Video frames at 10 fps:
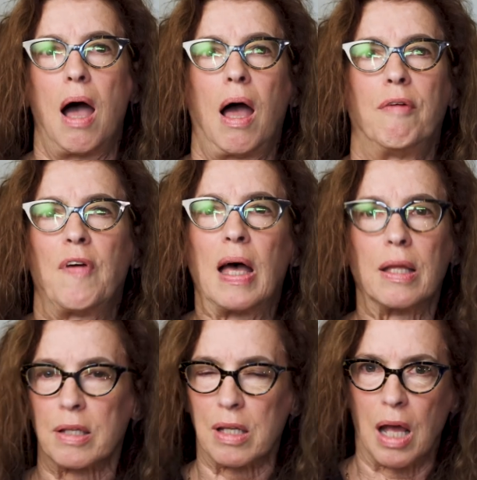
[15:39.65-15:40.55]

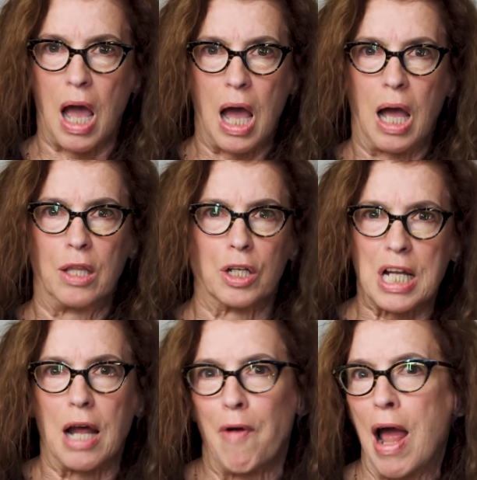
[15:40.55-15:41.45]
I looked
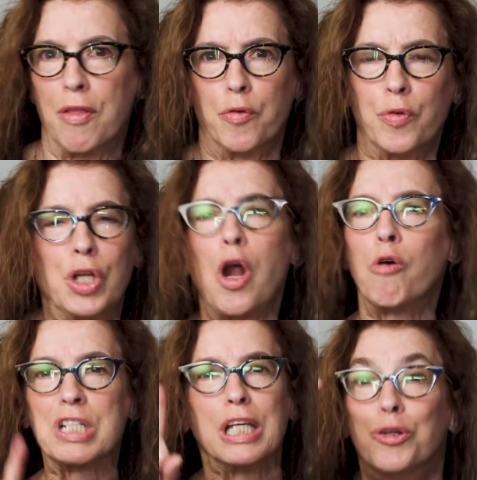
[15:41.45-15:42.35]
around you
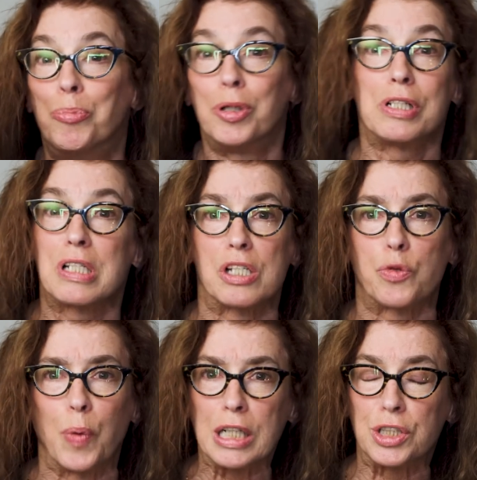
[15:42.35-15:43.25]
don't see who pulls the
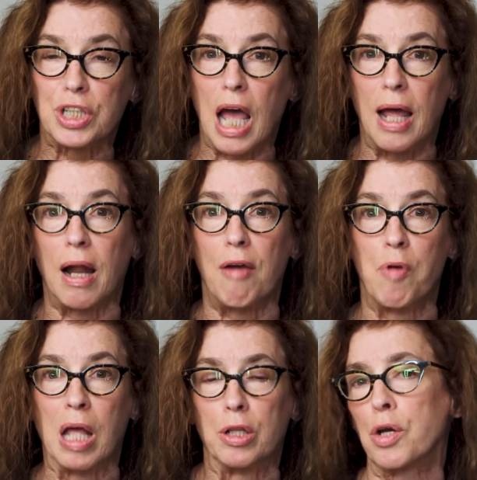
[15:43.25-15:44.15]
switch. And
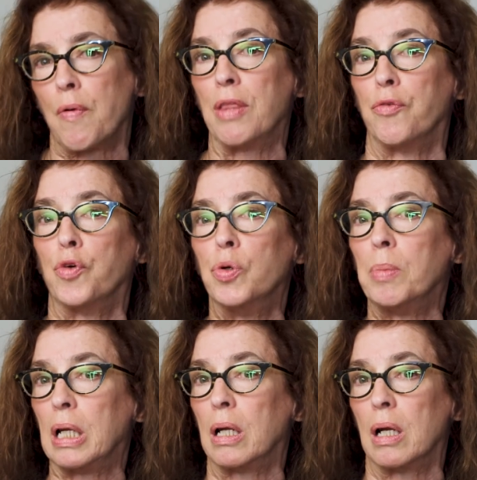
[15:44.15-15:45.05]
I look around the room
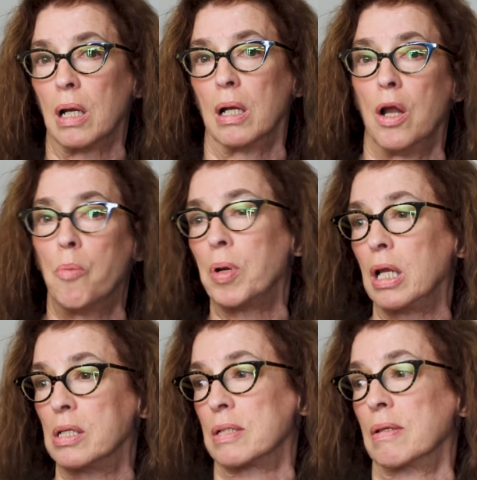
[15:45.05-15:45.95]
and
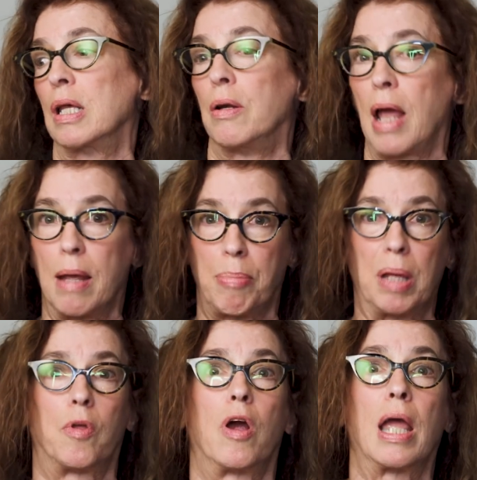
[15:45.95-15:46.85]
nobody's,
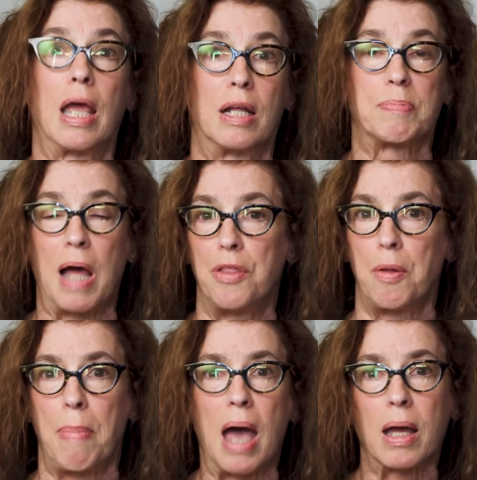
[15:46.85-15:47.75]
people are hands behind their
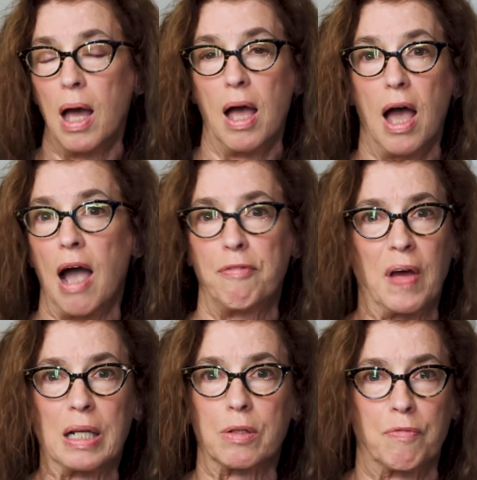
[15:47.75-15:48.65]
back. I
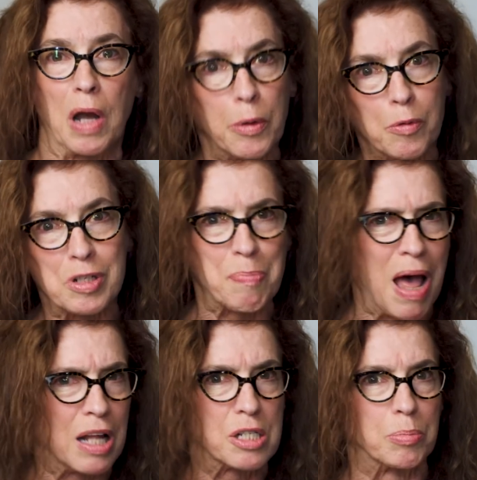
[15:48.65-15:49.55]
felt very
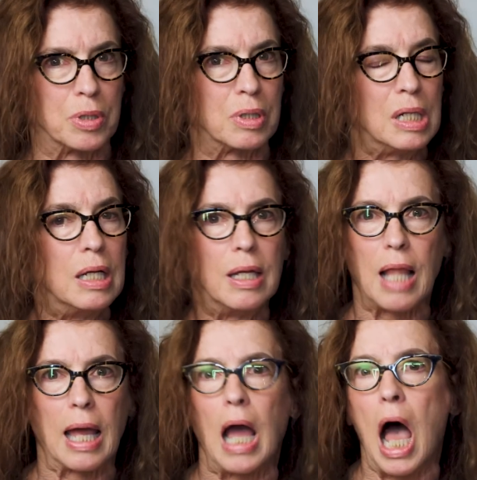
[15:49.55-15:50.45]
responsible,
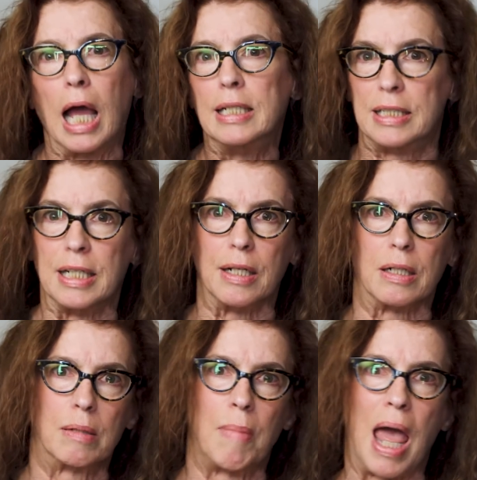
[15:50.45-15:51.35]
like I did it.
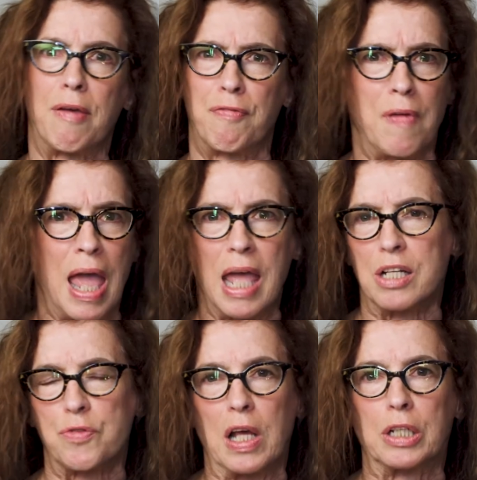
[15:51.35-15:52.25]
My
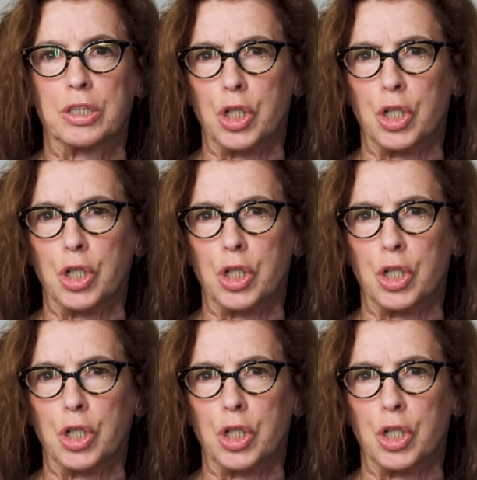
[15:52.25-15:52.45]
hands felt